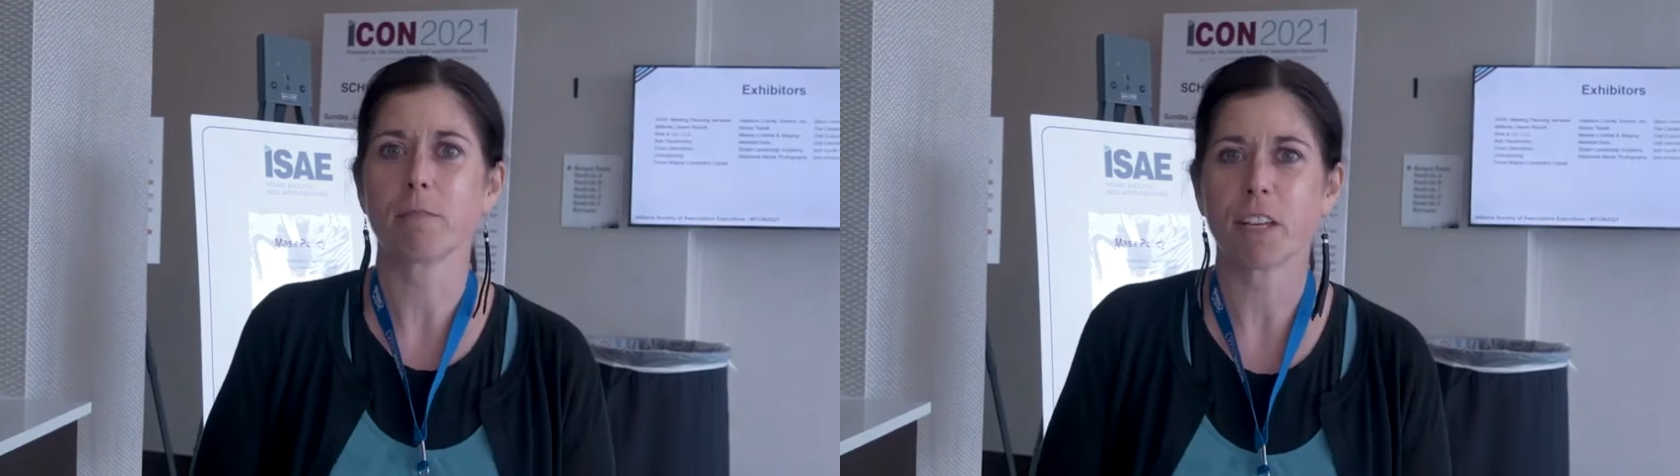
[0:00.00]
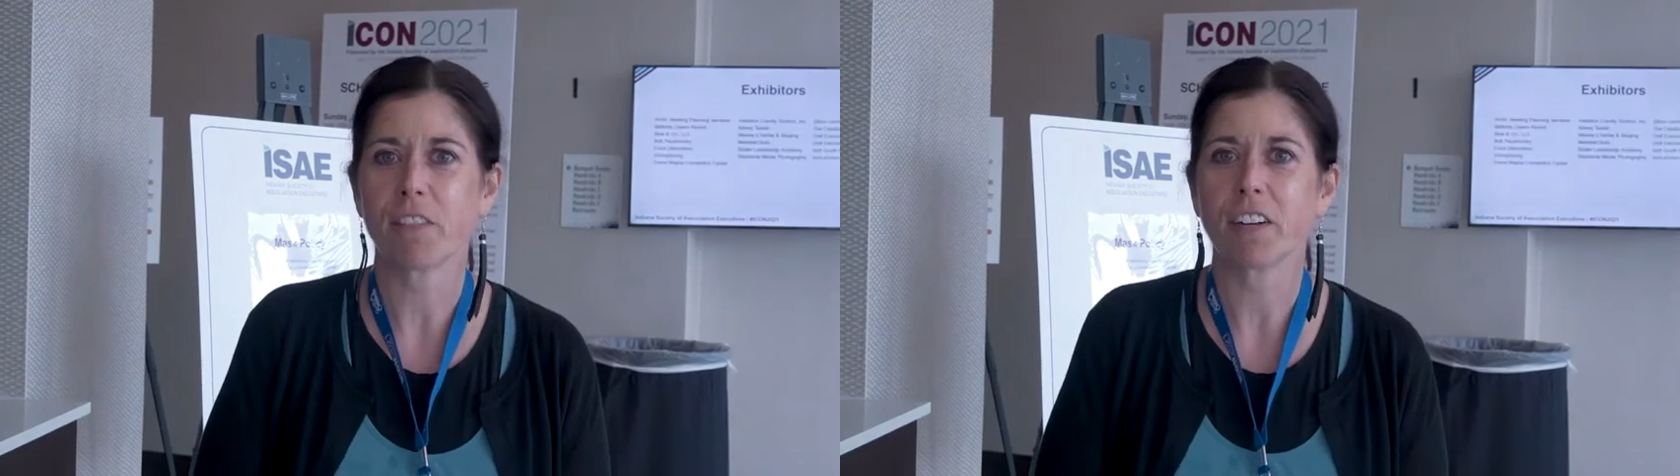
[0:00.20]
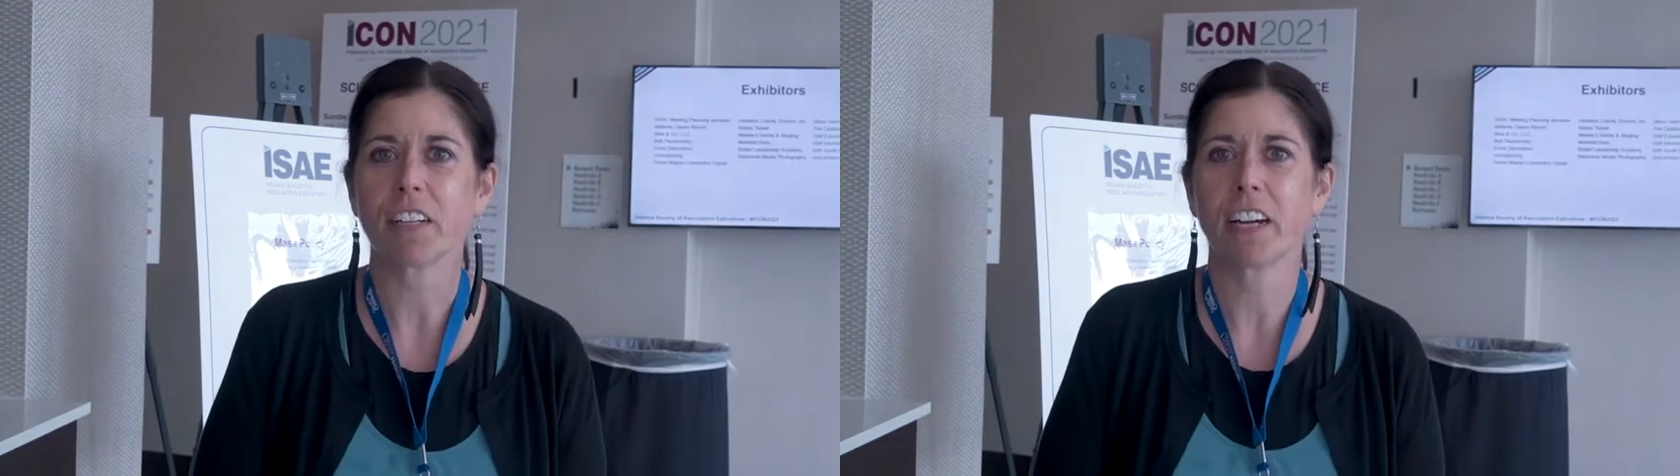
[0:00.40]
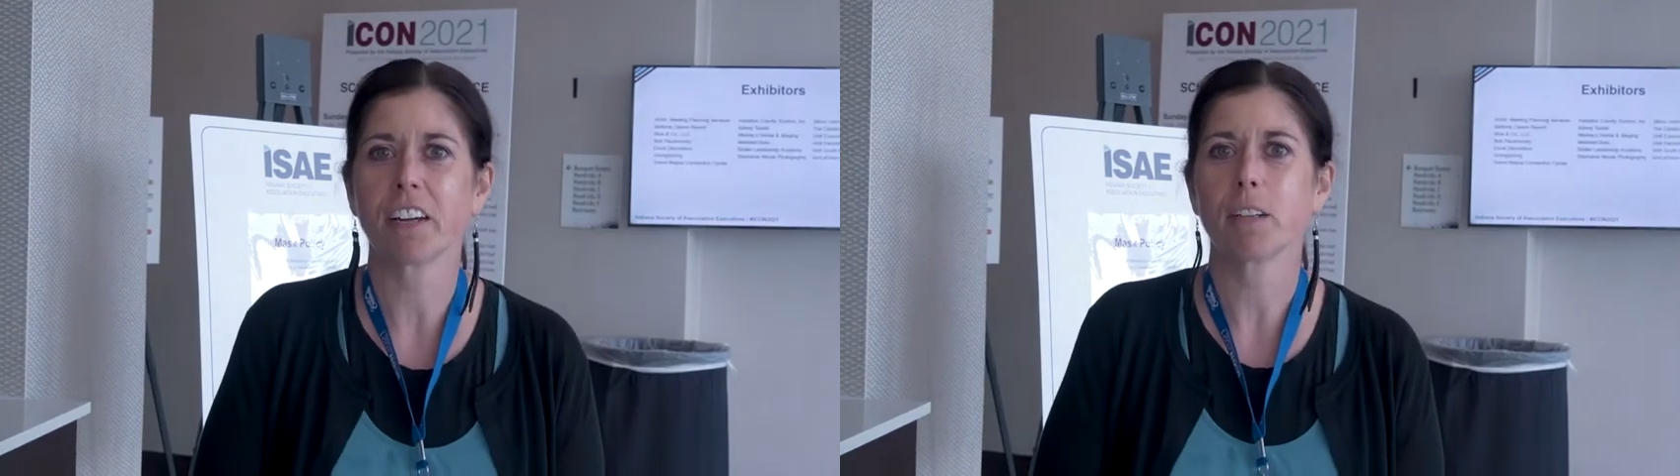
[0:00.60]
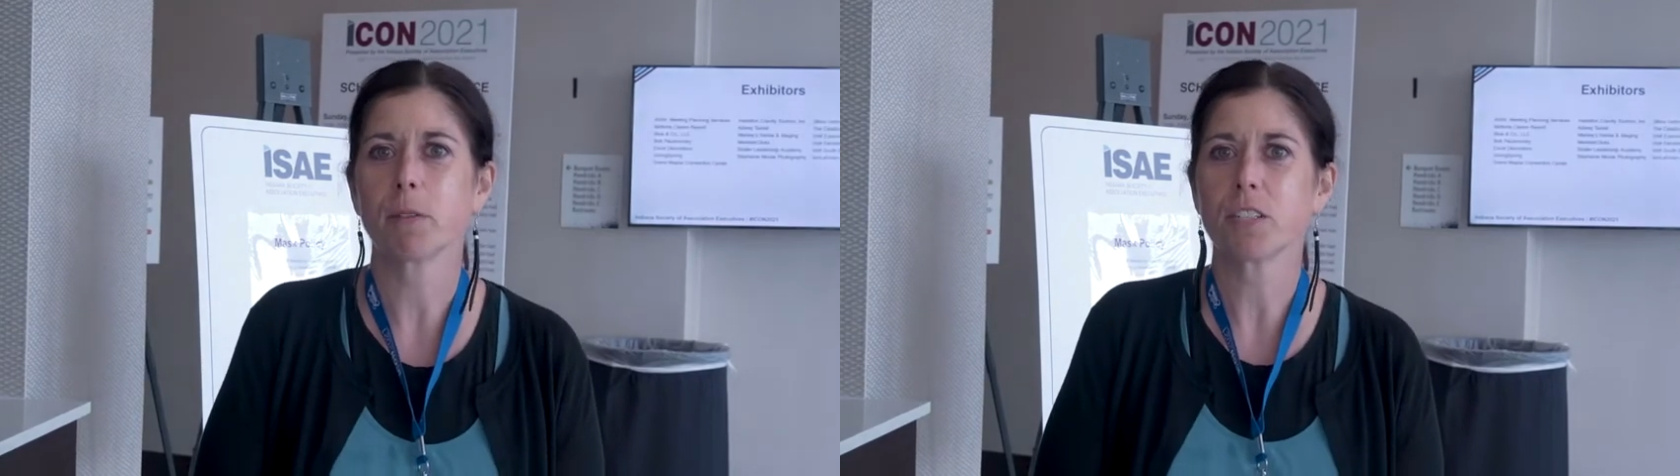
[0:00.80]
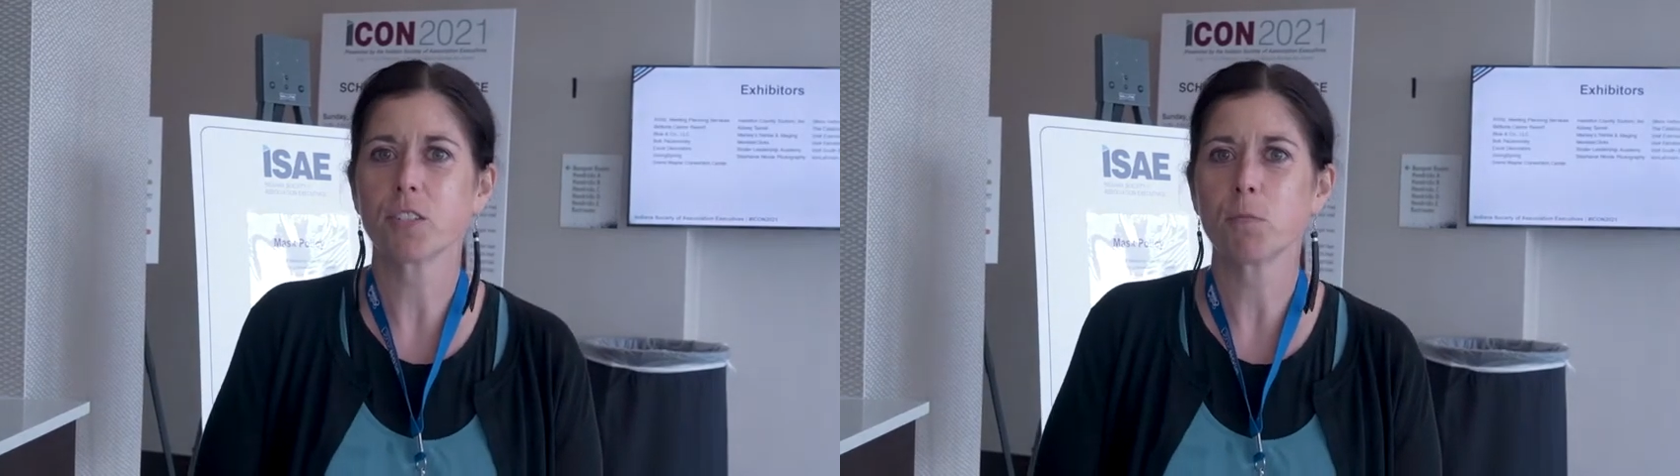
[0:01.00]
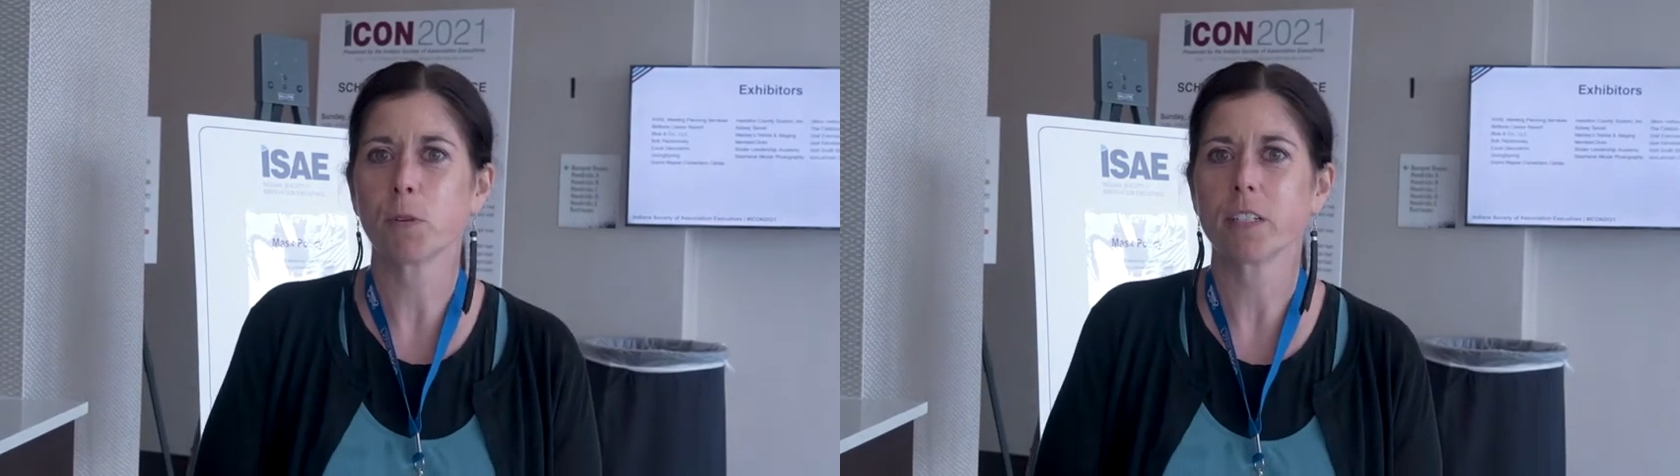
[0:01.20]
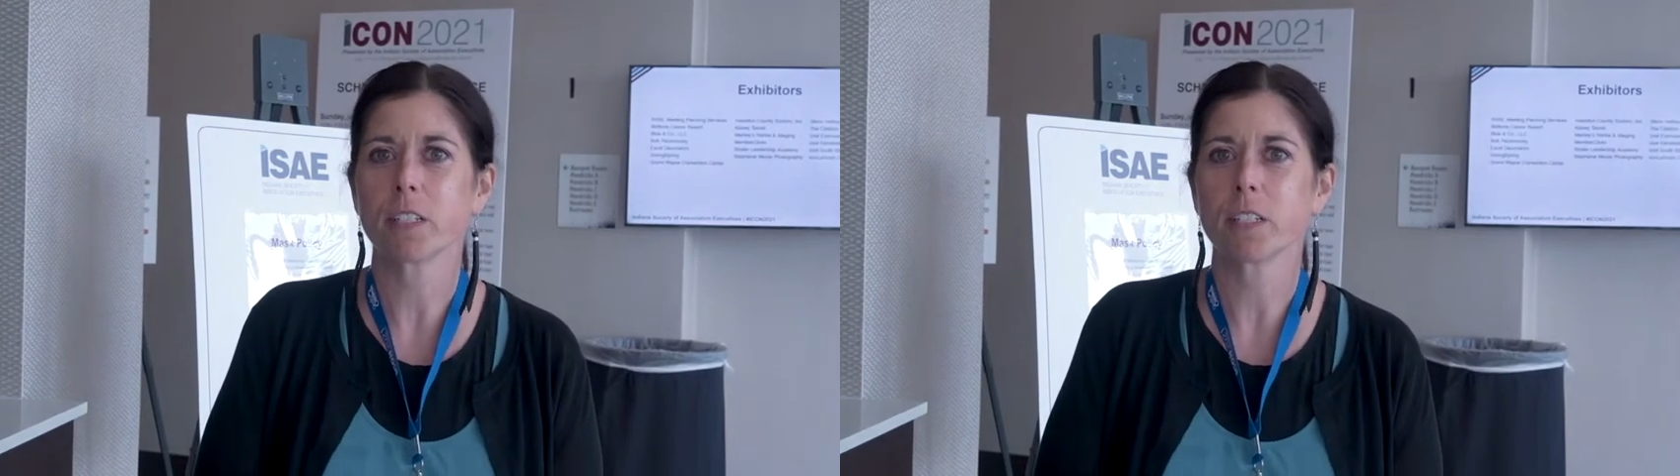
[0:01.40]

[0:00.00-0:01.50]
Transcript: I found Gary to be super